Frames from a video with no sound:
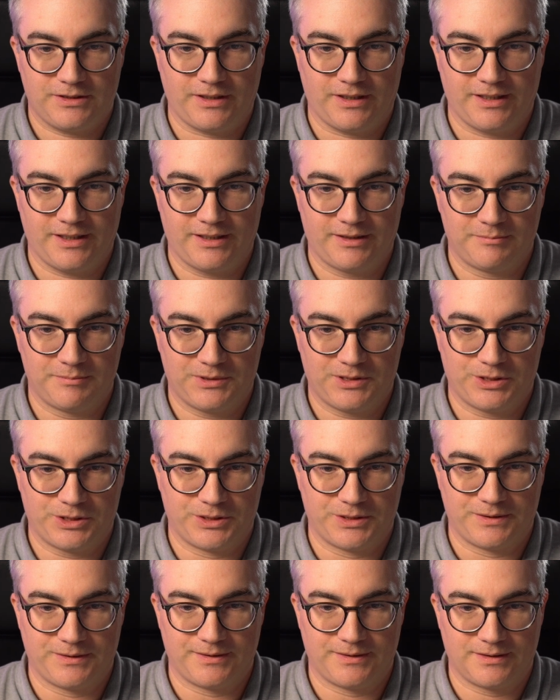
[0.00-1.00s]

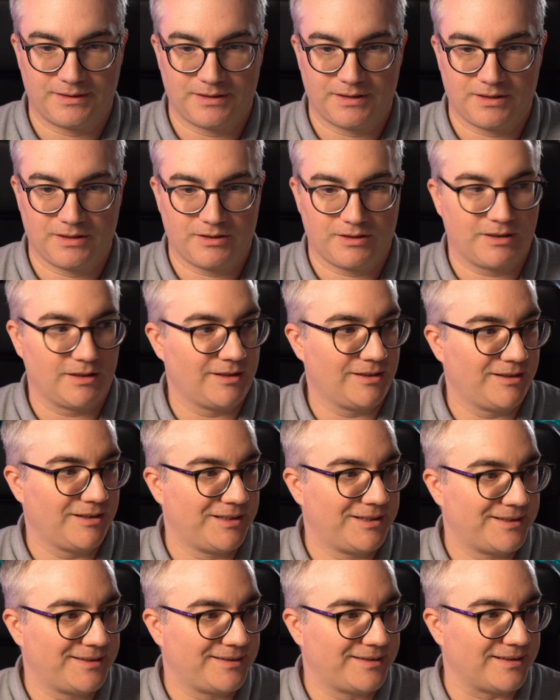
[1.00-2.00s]
times,
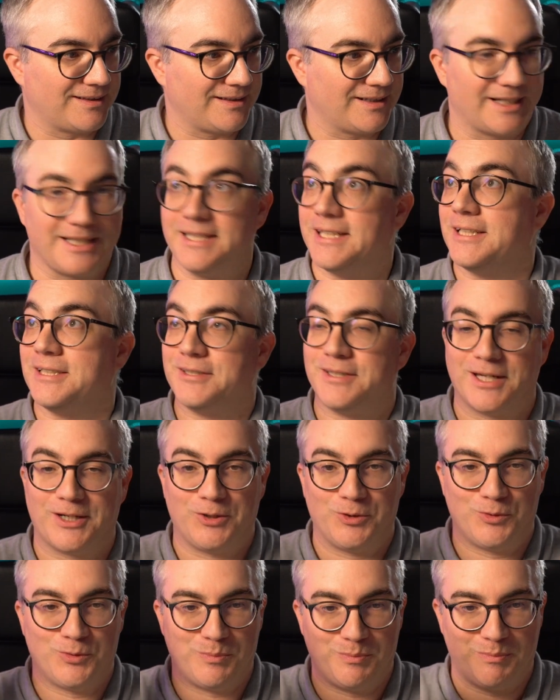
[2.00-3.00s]
the light is
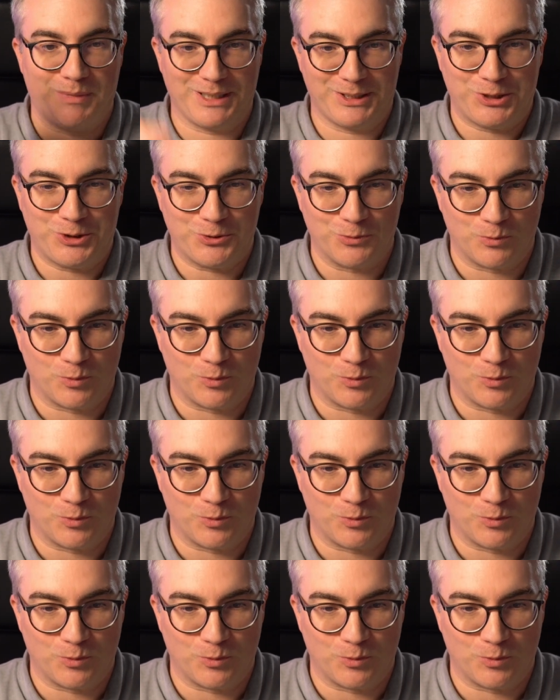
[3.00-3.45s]
now much